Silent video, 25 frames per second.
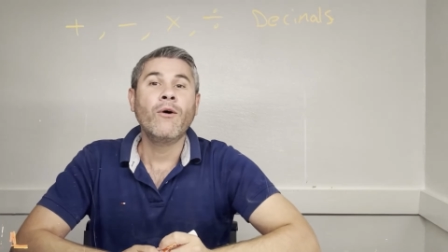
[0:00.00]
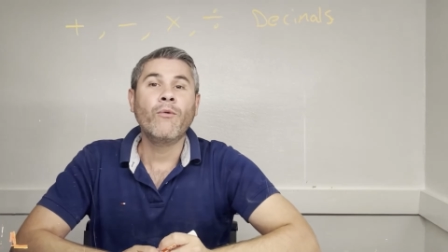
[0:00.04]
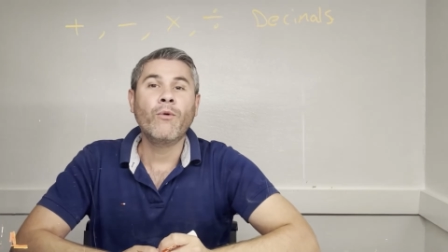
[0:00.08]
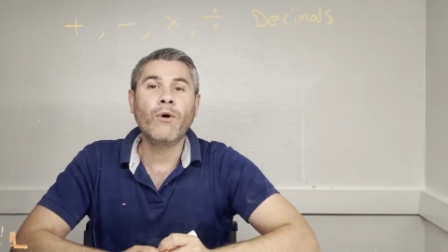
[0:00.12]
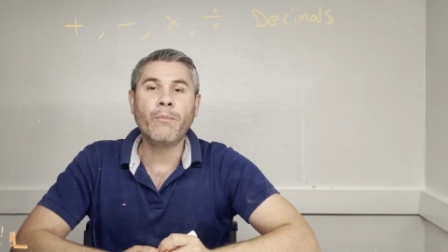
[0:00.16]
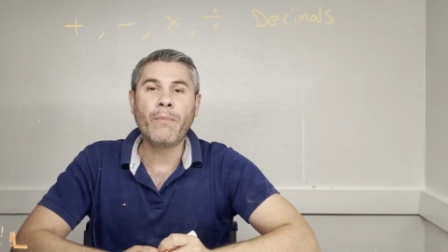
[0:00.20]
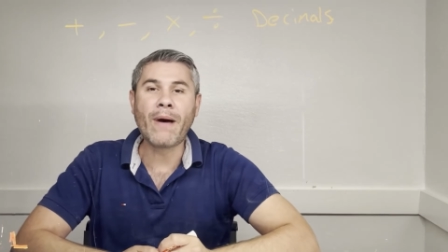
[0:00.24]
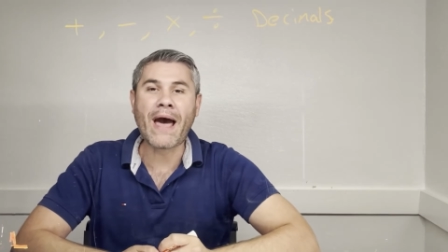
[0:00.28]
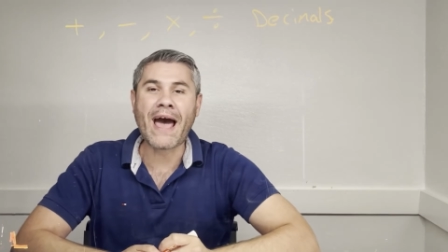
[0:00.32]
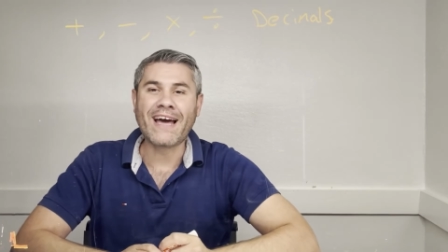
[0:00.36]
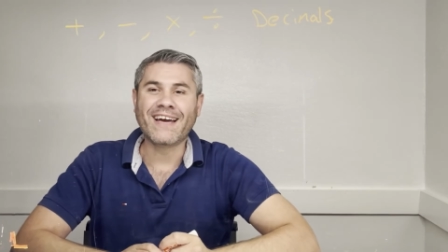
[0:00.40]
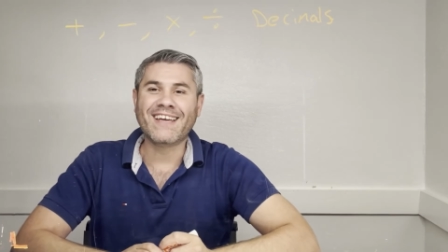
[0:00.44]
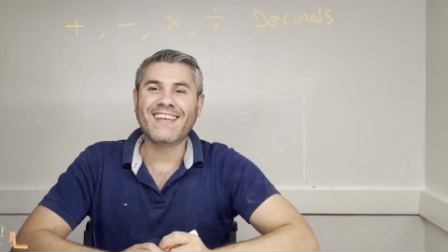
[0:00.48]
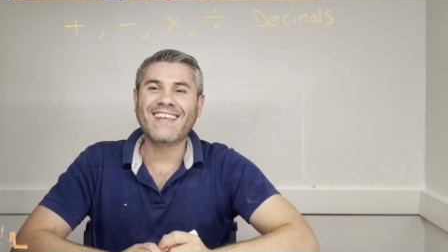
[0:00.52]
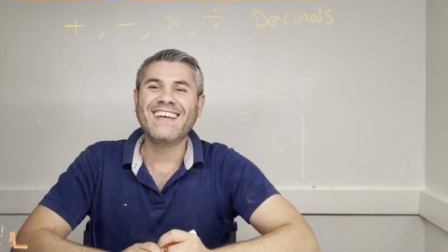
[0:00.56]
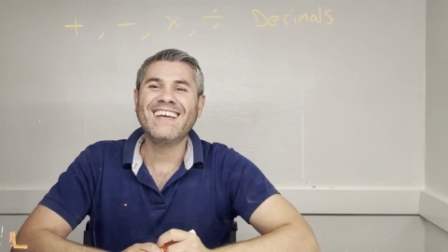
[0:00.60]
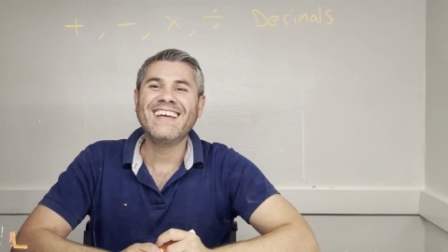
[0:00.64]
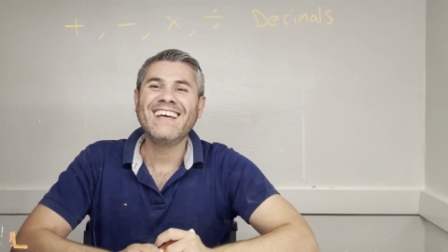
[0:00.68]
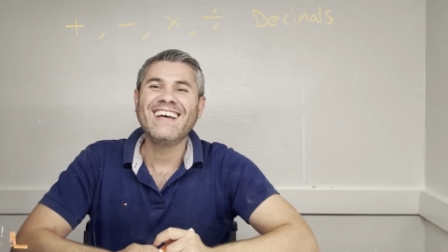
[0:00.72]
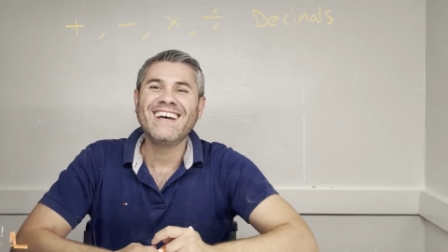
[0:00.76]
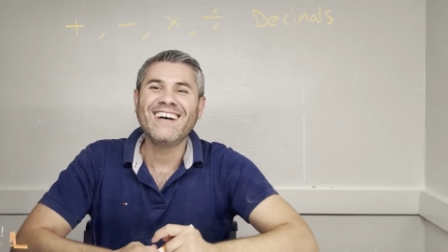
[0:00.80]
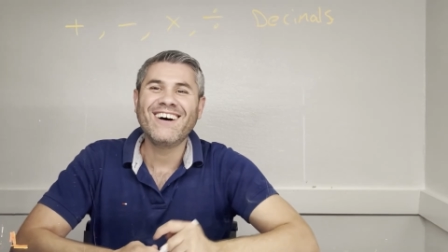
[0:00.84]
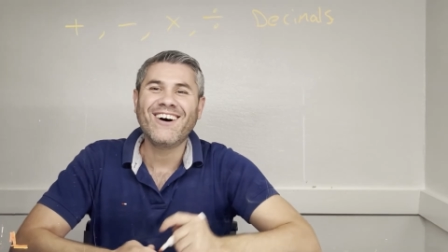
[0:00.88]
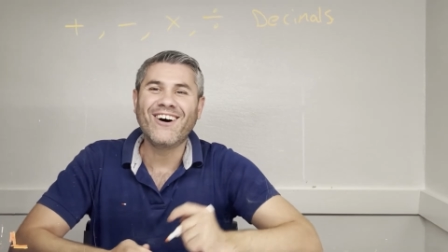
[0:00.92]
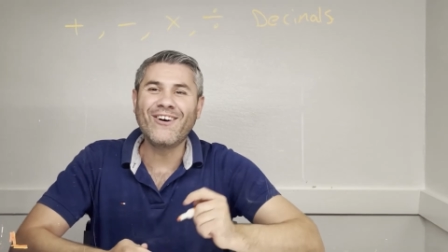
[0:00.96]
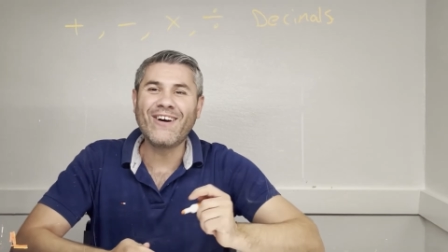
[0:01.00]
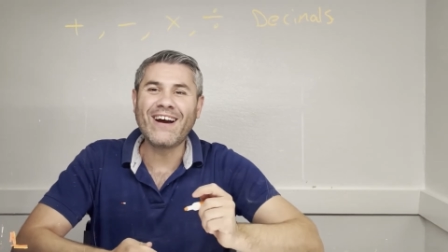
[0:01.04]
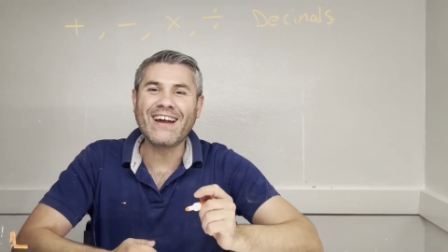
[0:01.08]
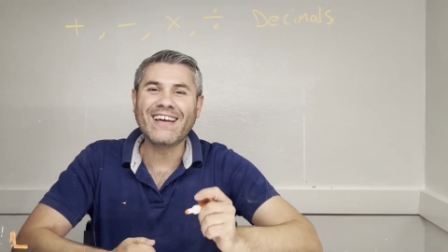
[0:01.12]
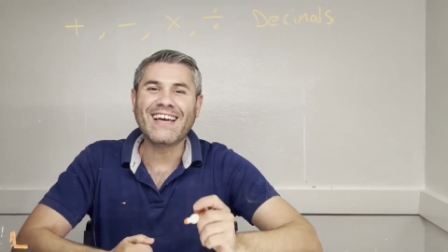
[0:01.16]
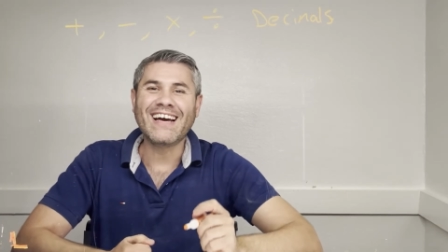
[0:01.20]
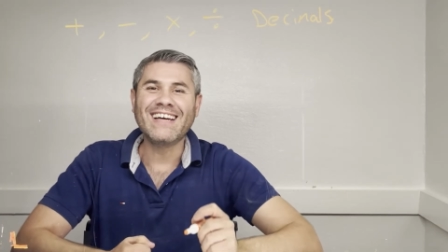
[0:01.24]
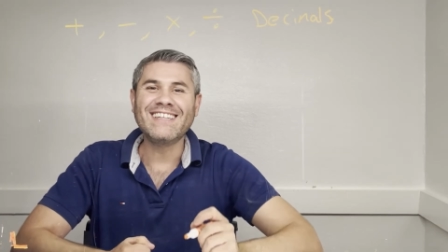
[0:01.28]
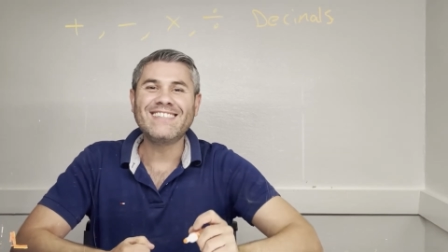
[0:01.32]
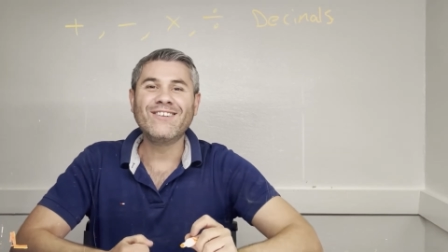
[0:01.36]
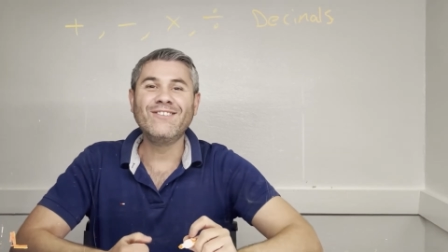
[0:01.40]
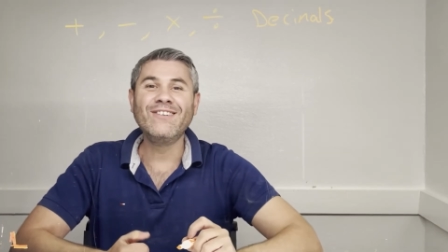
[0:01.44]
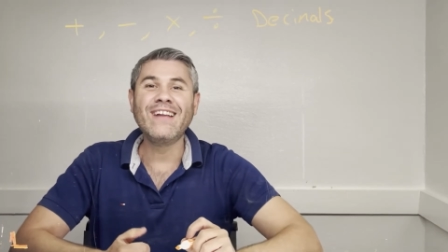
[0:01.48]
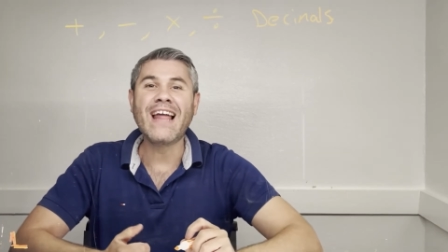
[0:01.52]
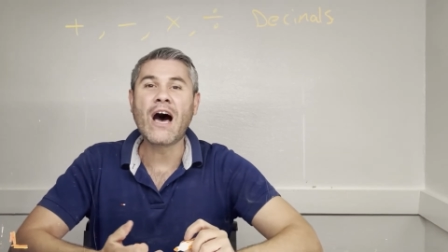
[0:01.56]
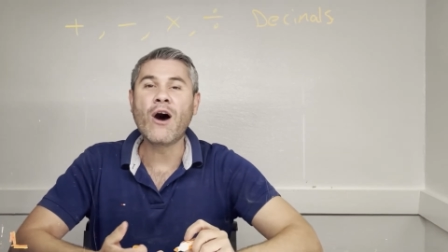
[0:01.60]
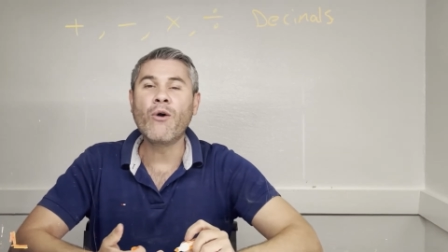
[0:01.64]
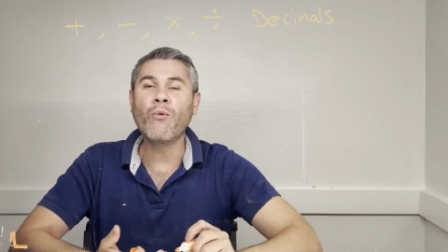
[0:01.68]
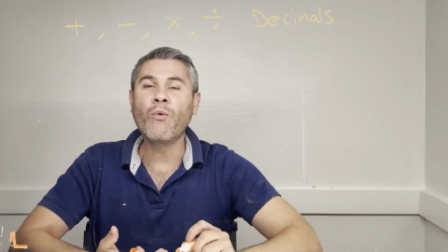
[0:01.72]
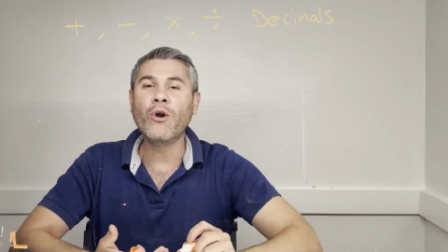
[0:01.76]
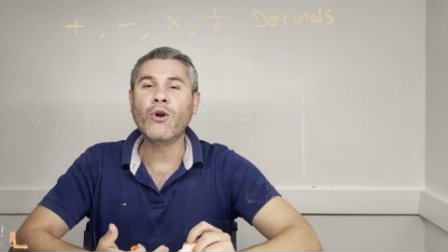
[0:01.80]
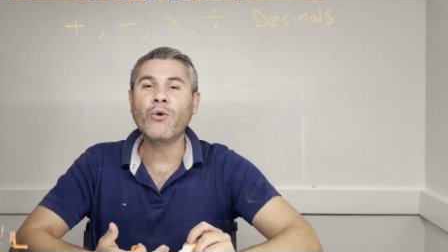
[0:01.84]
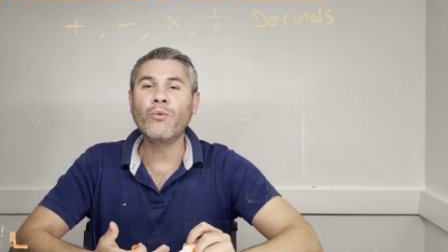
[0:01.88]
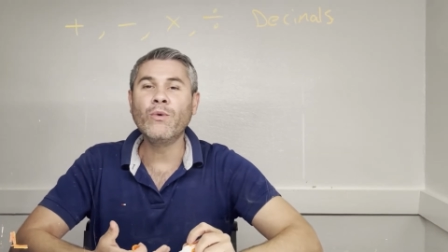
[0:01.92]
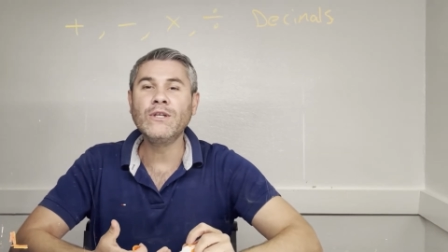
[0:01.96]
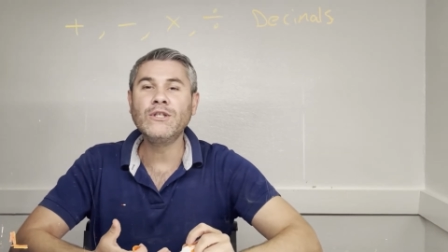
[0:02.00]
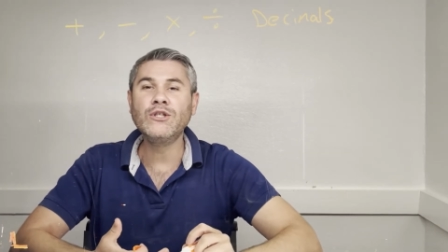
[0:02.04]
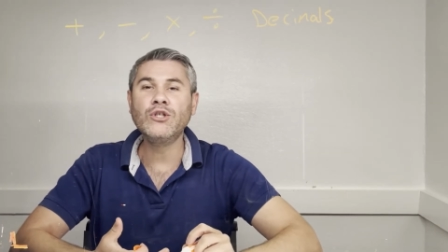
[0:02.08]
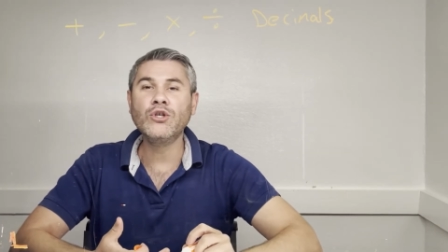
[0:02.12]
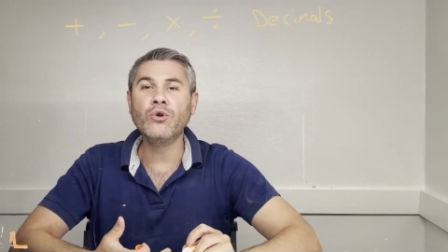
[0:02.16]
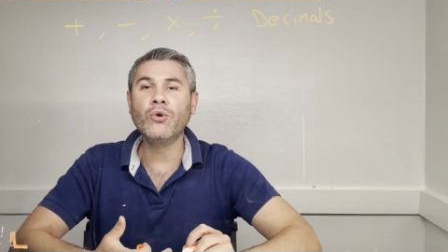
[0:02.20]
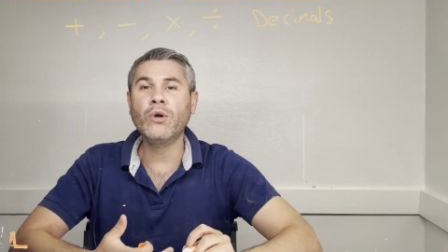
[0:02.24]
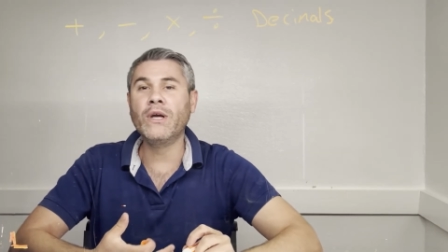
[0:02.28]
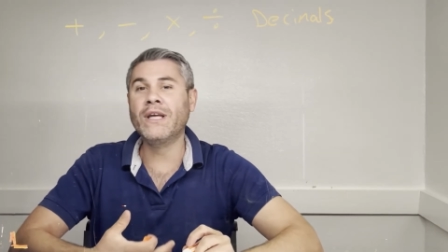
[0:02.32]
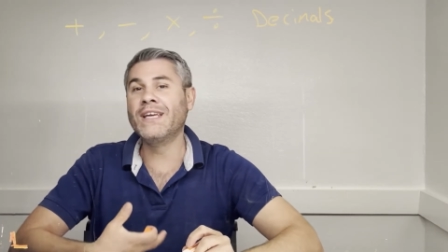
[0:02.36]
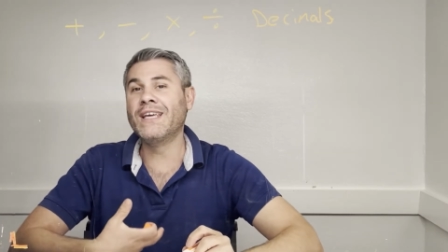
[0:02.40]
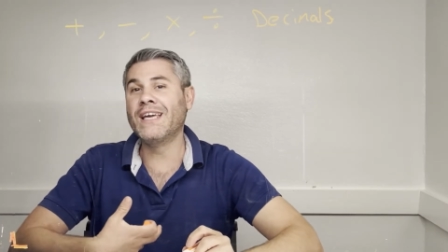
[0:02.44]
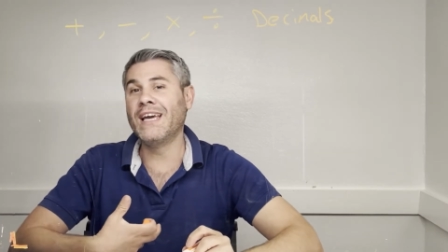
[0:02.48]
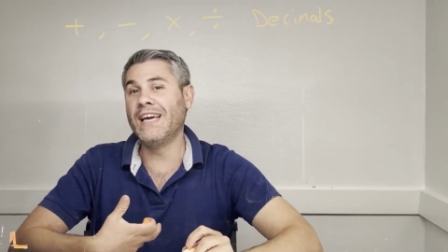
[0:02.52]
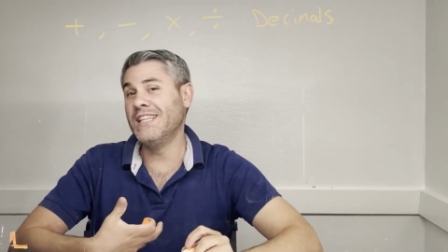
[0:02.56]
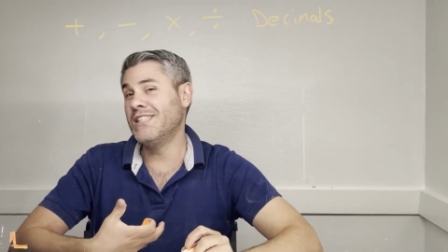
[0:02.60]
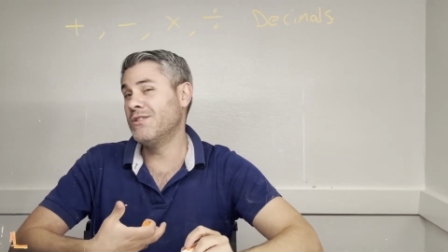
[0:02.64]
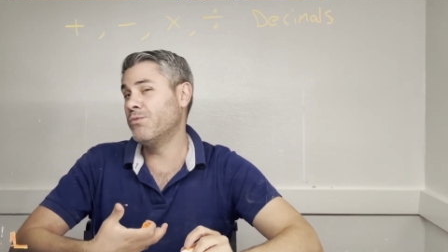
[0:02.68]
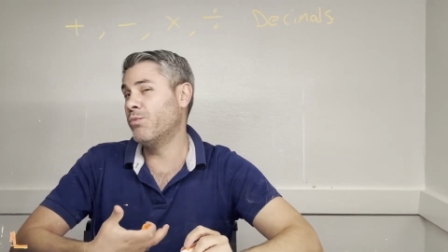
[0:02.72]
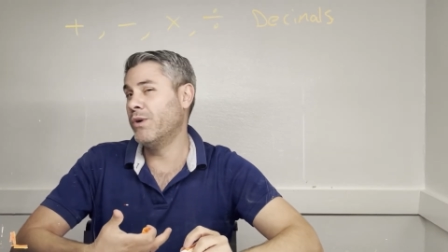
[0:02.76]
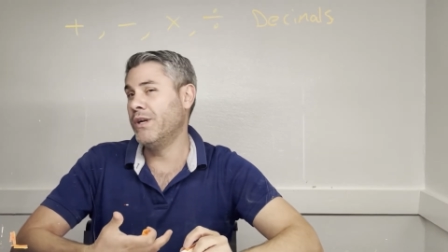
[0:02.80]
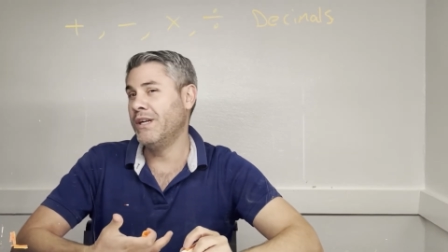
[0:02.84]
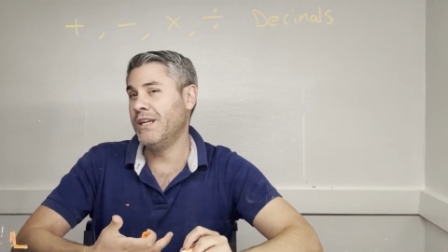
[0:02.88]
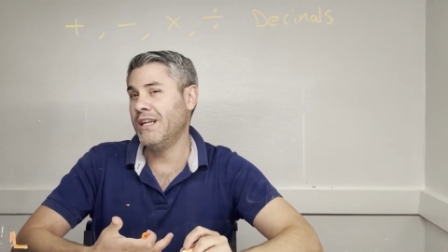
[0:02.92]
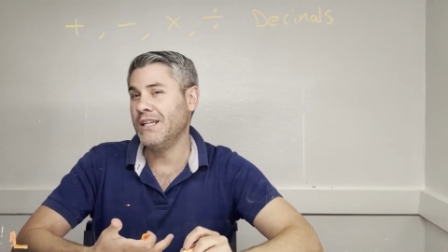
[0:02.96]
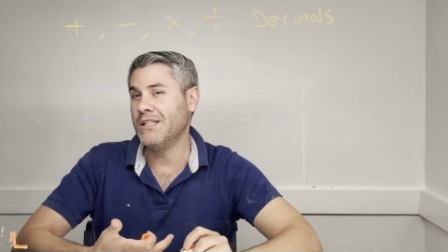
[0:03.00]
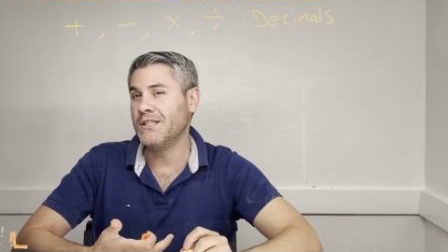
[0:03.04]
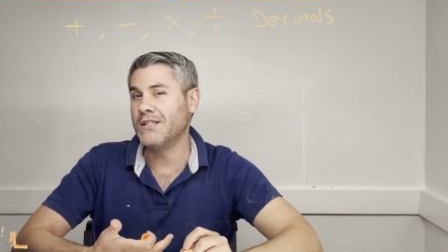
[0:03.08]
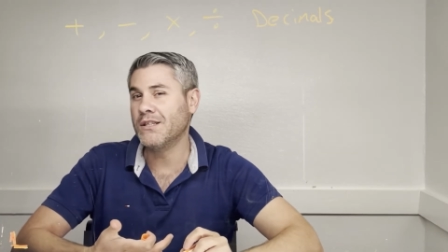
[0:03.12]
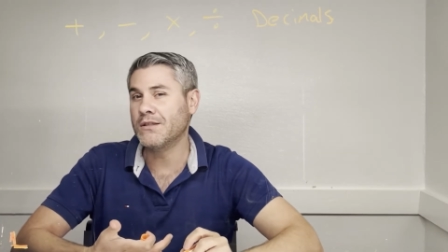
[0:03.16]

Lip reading: We're back. All right, guys, so now what do we do in case we need